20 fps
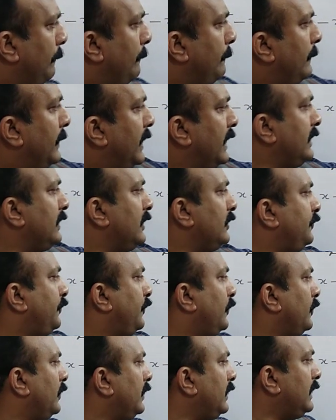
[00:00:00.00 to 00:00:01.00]
Minus
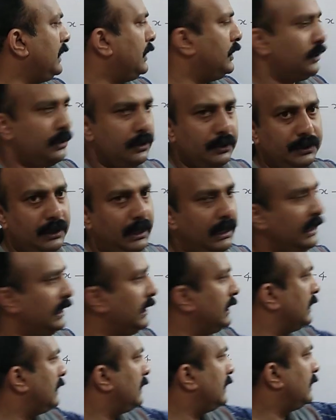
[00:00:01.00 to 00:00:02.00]
4 into
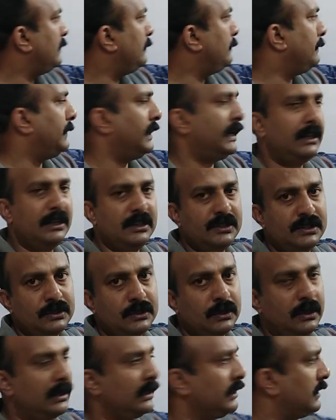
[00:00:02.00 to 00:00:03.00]
3, minus
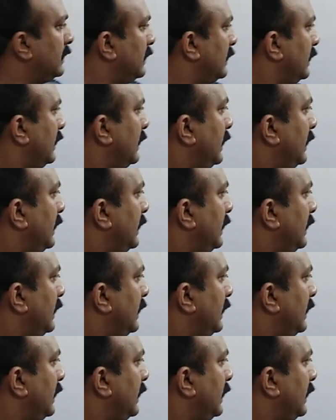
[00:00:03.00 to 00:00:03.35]
12.